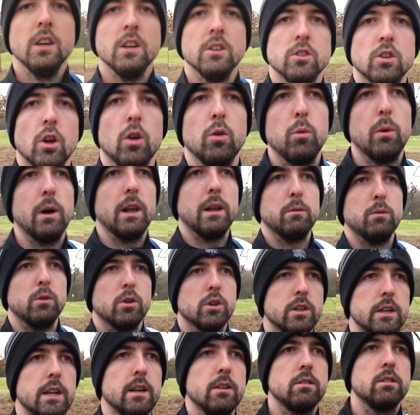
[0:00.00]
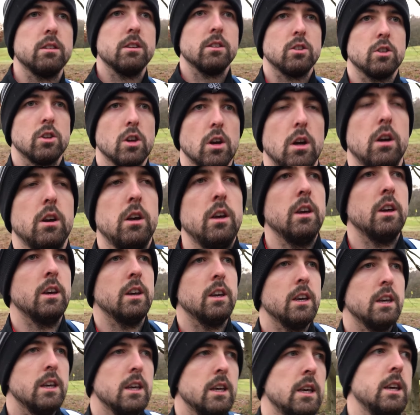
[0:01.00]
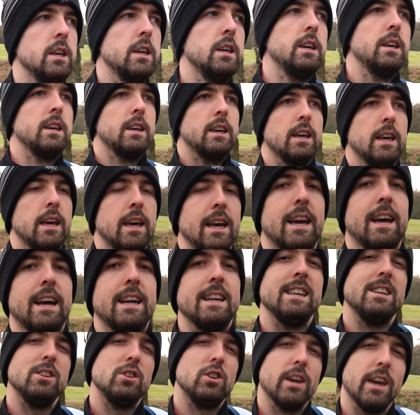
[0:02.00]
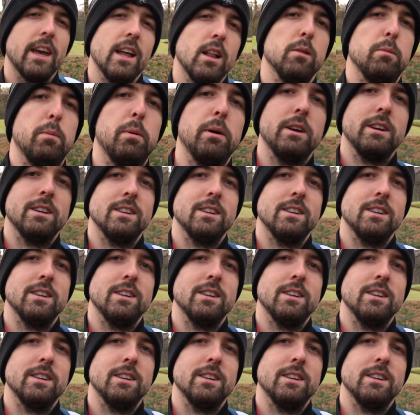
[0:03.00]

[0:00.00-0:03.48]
So while I'm walking down to the shot, I need your help.